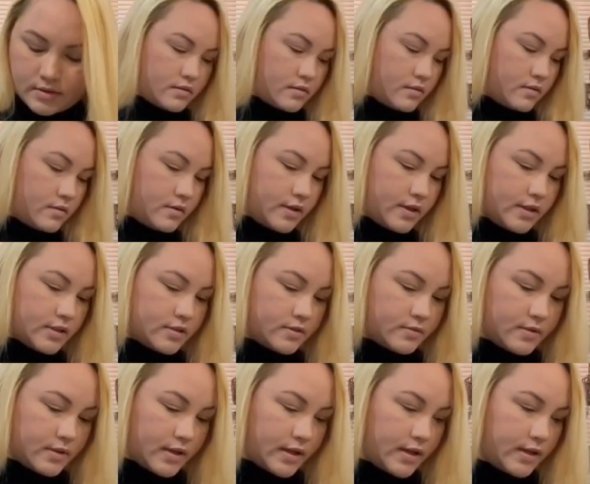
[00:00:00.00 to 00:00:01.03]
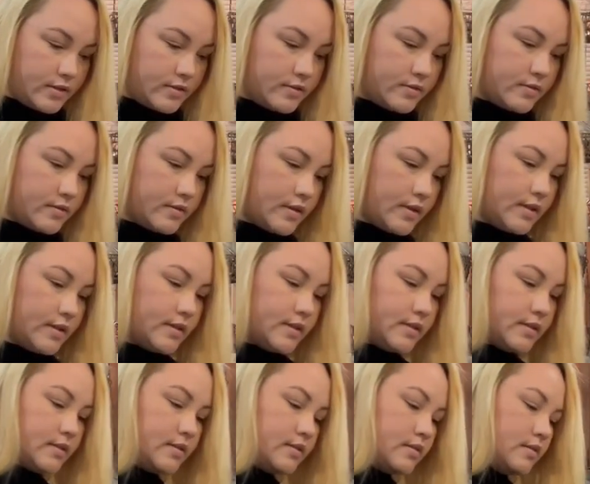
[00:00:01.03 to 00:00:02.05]
Okay, so what I do
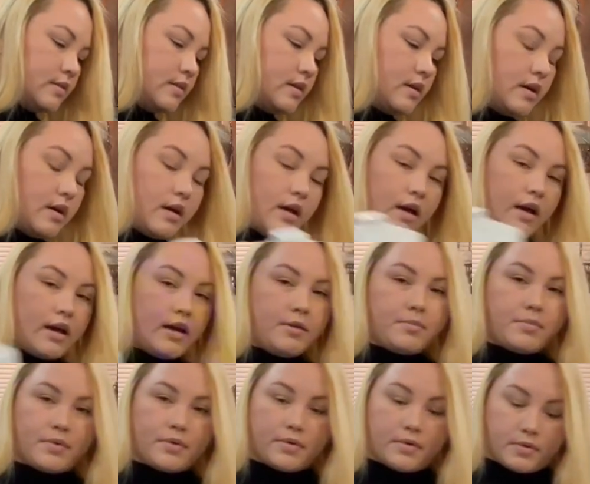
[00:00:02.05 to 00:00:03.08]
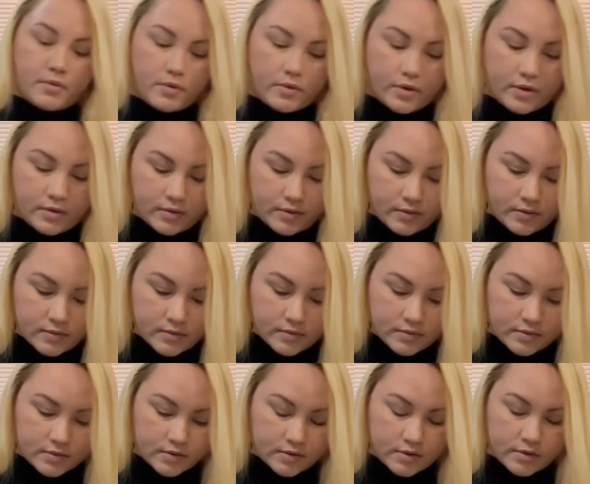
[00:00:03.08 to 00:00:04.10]
is I put oil
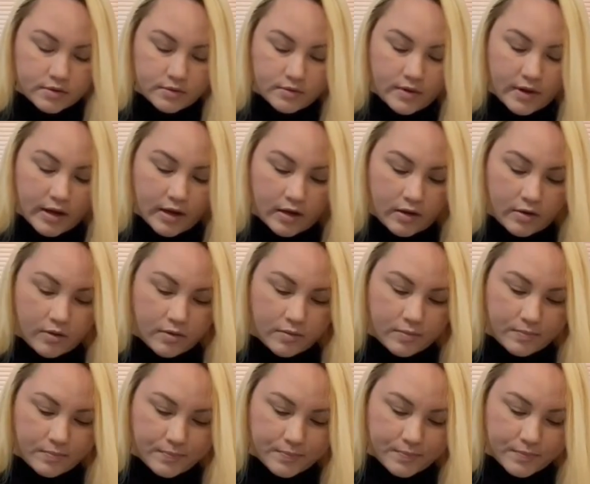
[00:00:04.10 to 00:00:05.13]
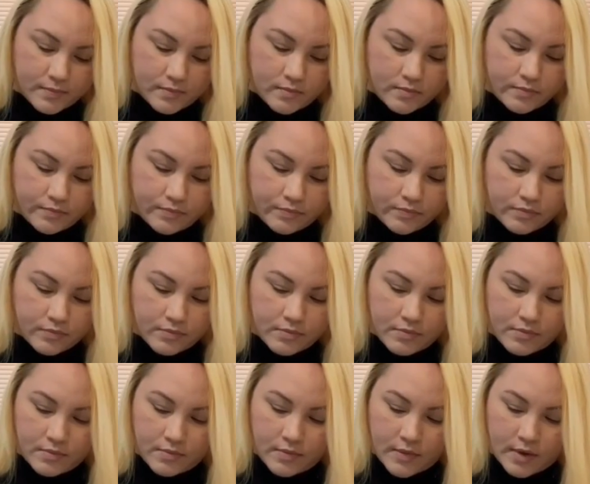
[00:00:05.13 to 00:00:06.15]
to how
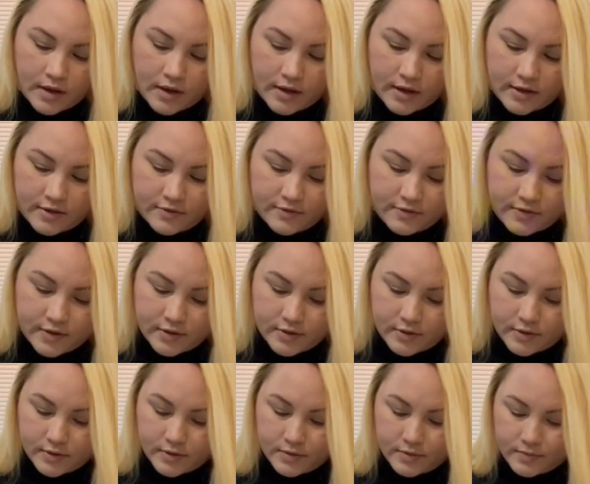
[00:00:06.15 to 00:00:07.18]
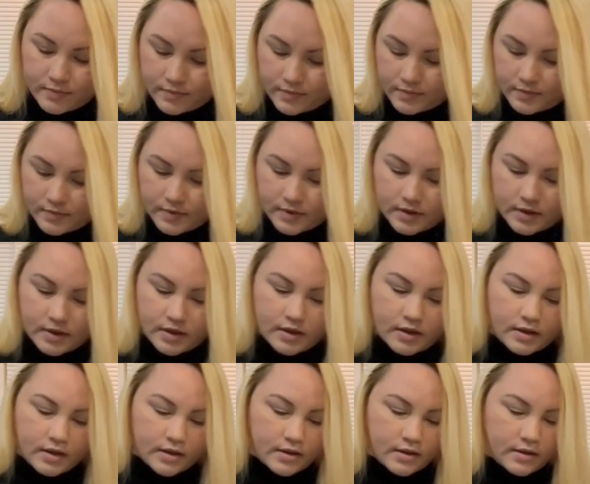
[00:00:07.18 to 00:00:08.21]
I feel
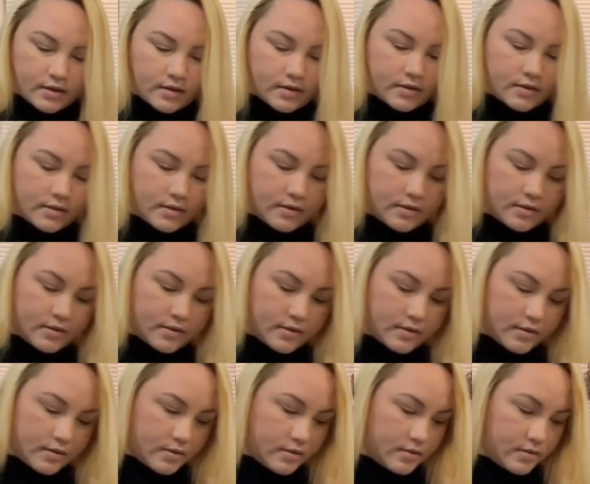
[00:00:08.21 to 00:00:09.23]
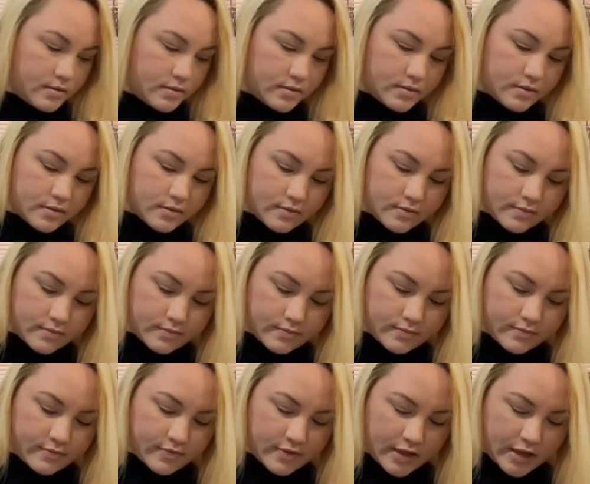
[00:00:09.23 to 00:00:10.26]
the
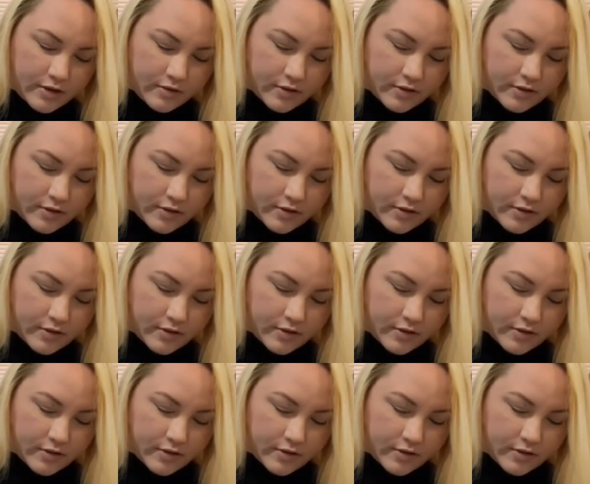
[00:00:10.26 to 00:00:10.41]
flour